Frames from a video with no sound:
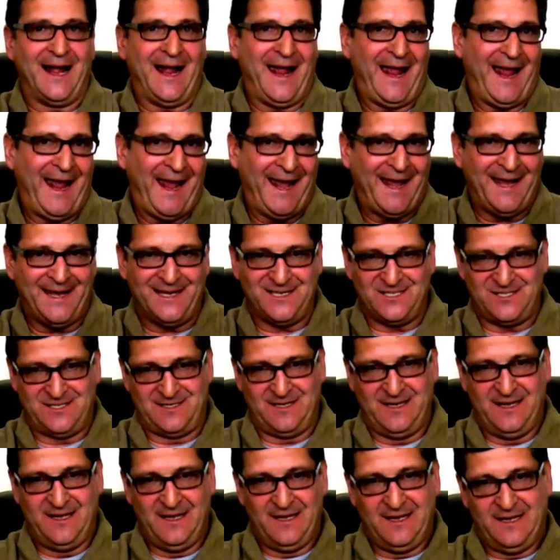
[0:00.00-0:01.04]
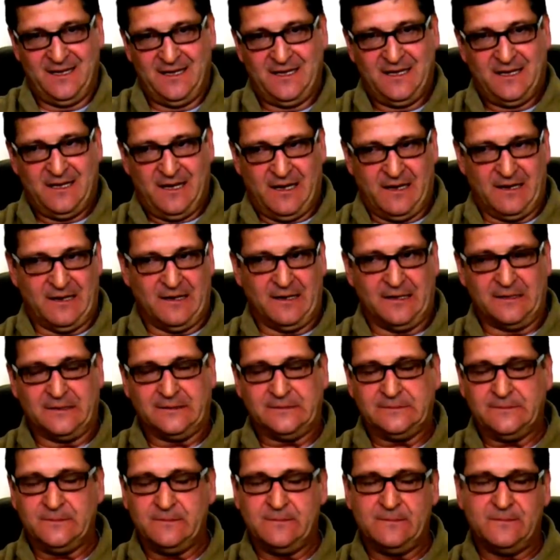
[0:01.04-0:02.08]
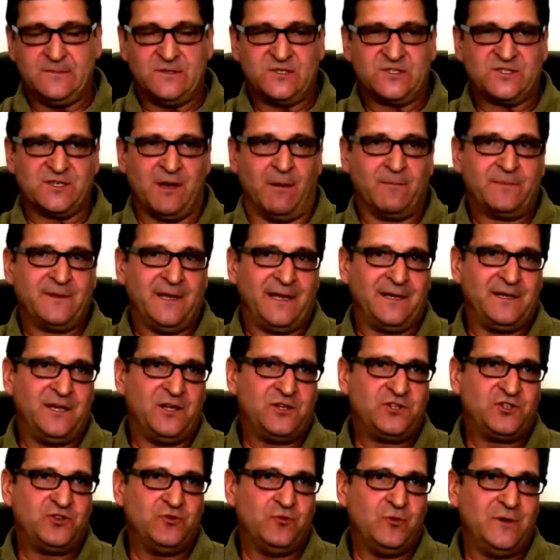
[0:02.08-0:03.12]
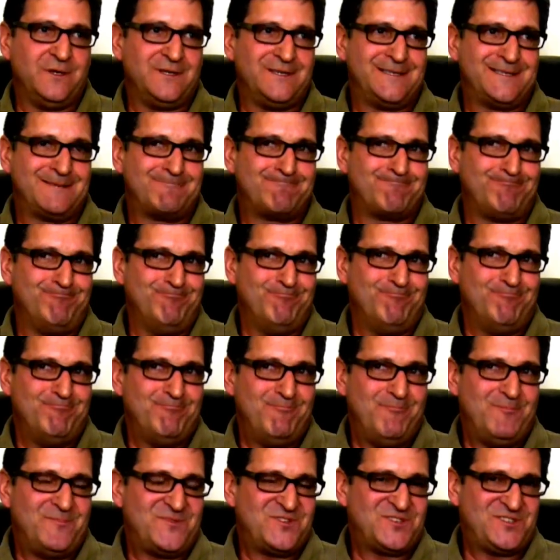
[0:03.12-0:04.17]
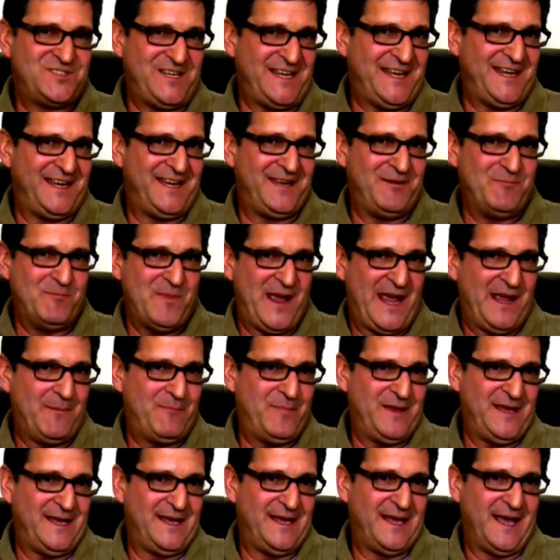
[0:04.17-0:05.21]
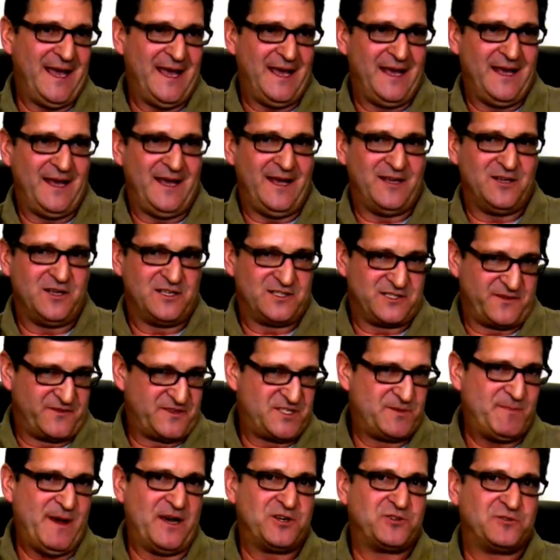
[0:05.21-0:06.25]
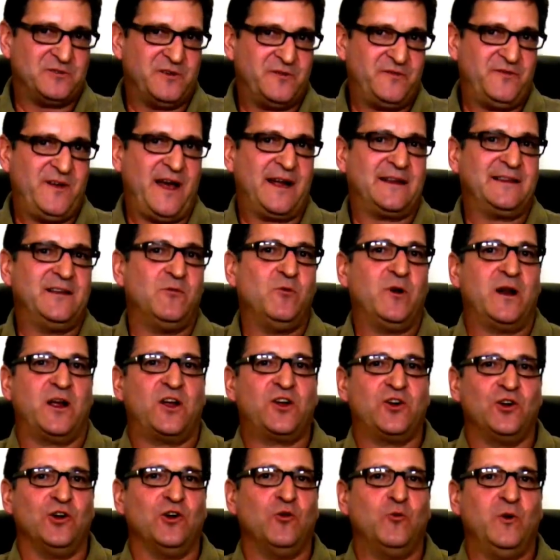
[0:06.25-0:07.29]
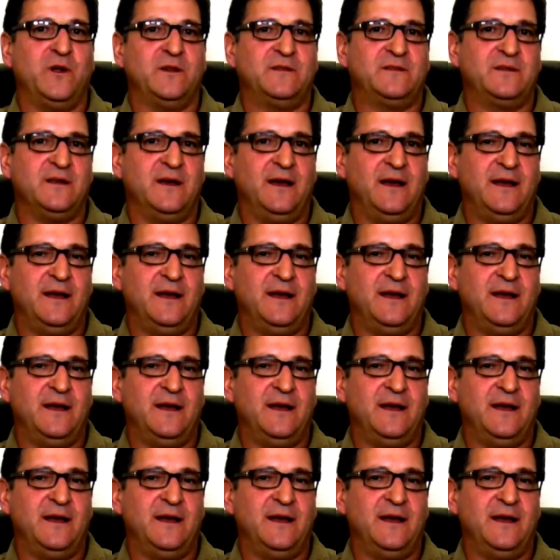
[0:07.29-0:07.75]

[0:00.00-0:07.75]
a haze, something that you would see maybe as a special effect that would occur with